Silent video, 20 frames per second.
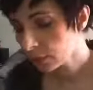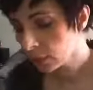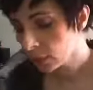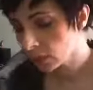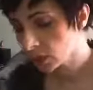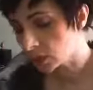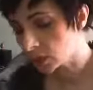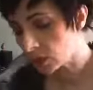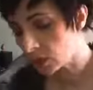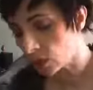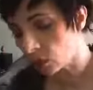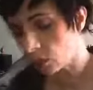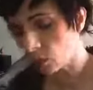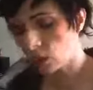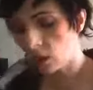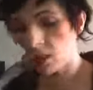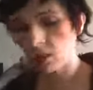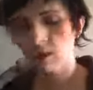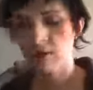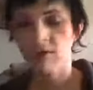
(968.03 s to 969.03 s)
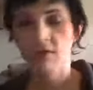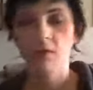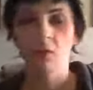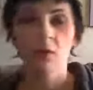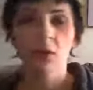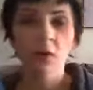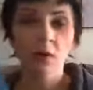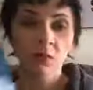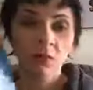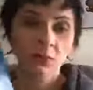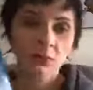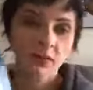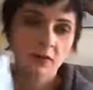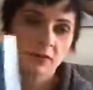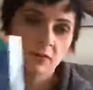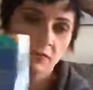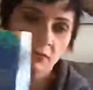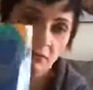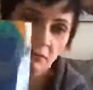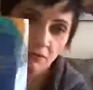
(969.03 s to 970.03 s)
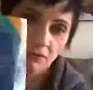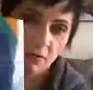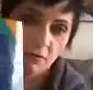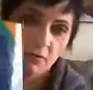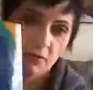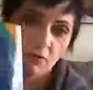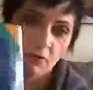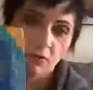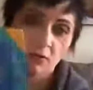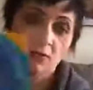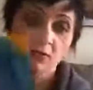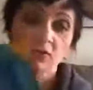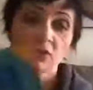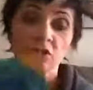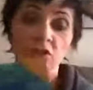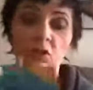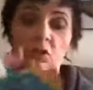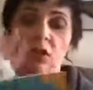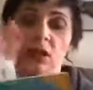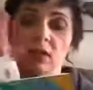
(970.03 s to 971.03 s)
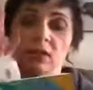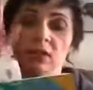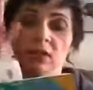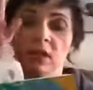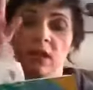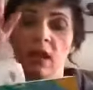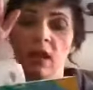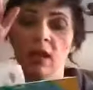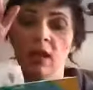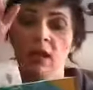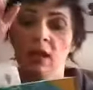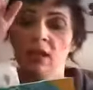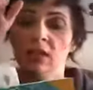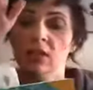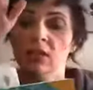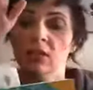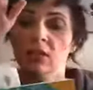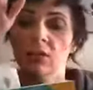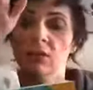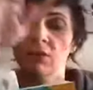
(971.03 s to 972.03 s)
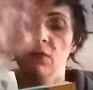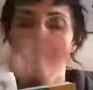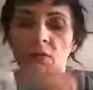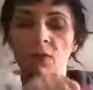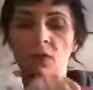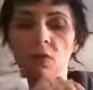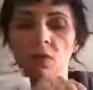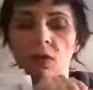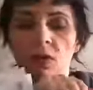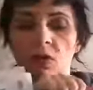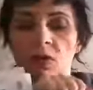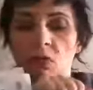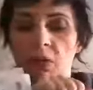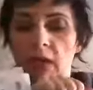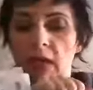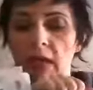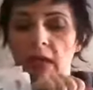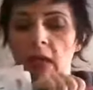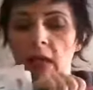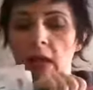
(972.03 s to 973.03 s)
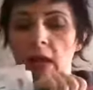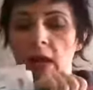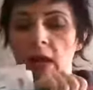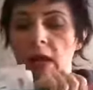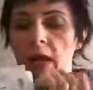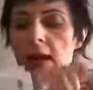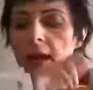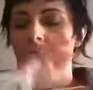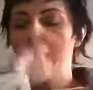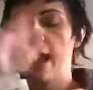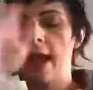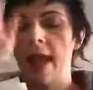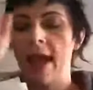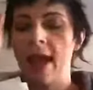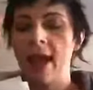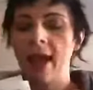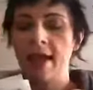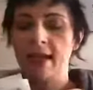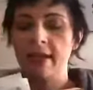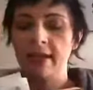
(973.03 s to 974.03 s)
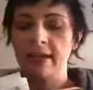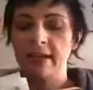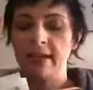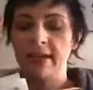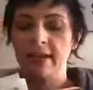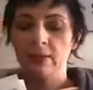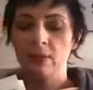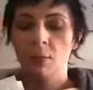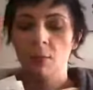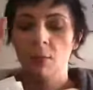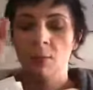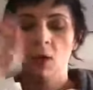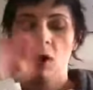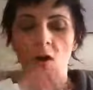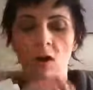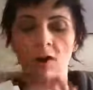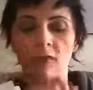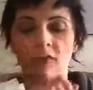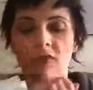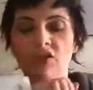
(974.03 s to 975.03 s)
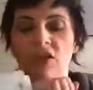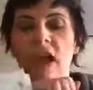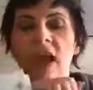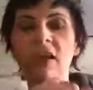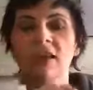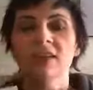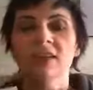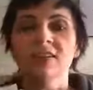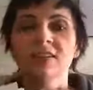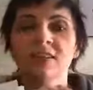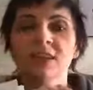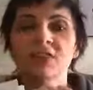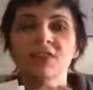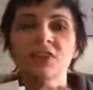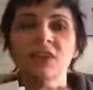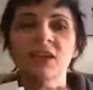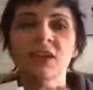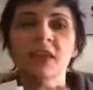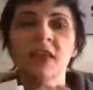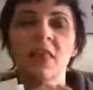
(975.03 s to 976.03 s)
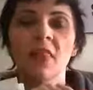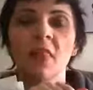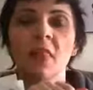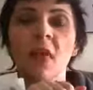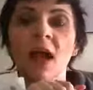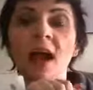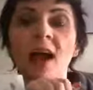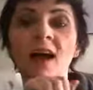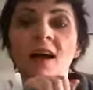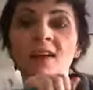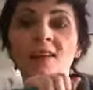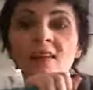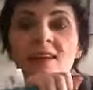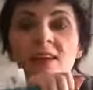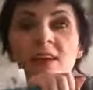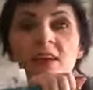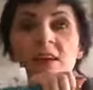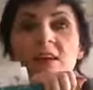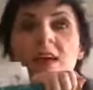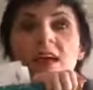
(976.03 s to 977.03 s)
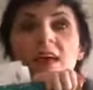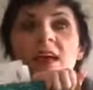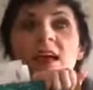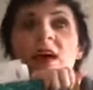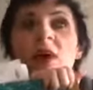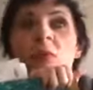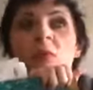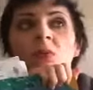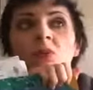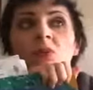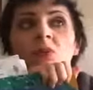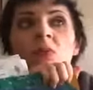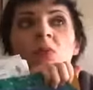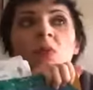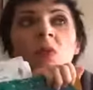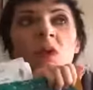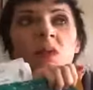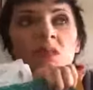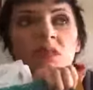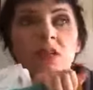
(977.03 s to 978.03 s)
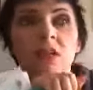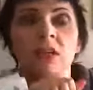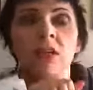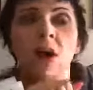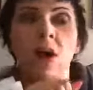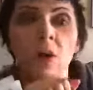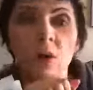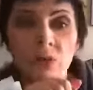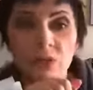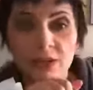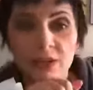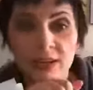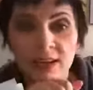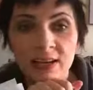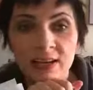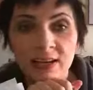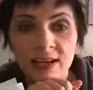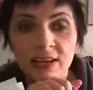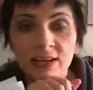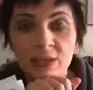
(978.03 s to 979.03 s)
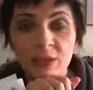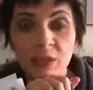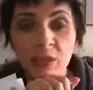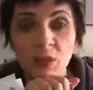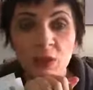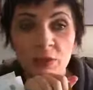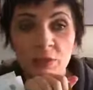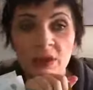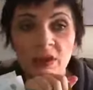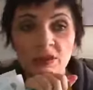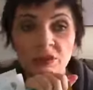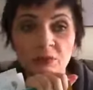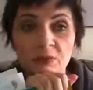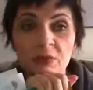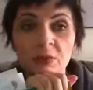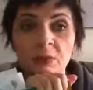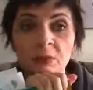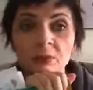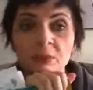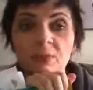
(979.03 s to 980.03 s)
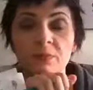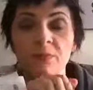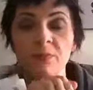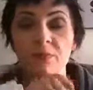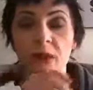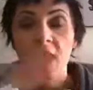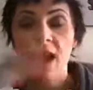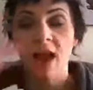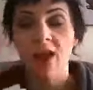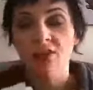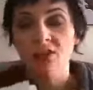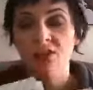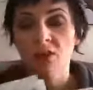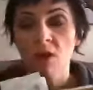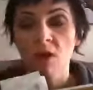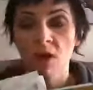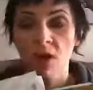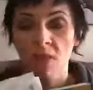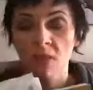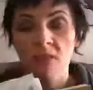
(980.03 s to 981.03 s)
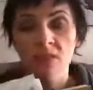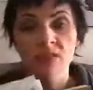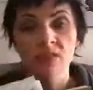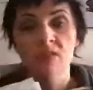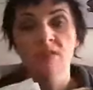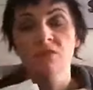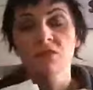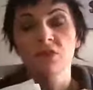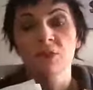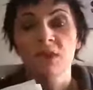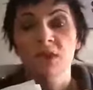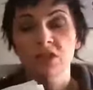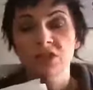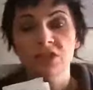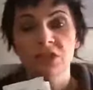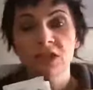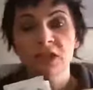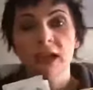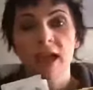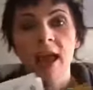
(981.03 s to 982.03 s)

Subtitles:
So what I want to read to you guys today is from the 20th Plane, and it is part of a channeling session that Albert Durant Watson hosted as Louis Benjamin passed on this information.